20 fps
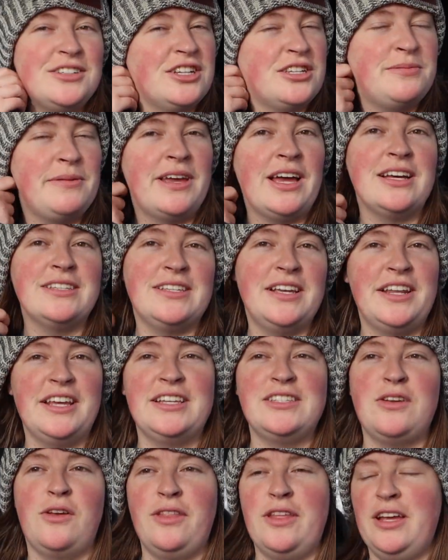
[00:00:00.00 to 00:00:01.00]
just because it
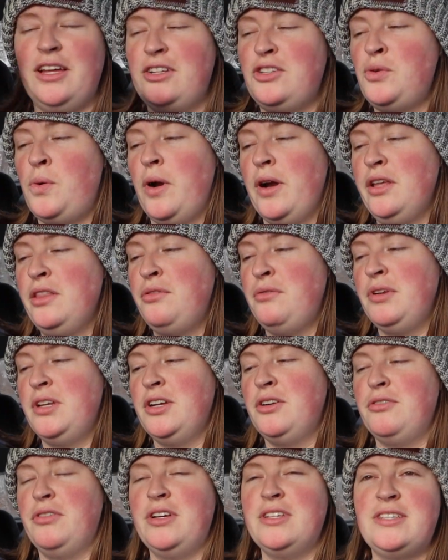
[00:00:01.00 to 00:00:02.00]
is only 23
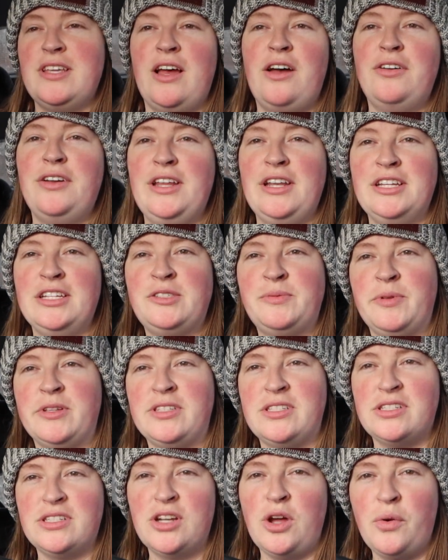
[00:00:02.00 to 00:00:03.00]
degrees out and it's
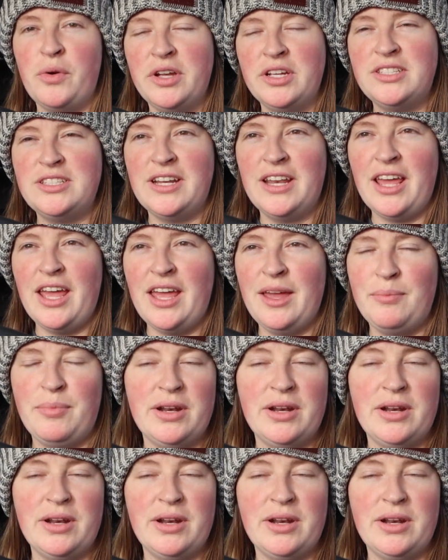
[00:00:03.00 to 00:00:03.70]
been snowing today,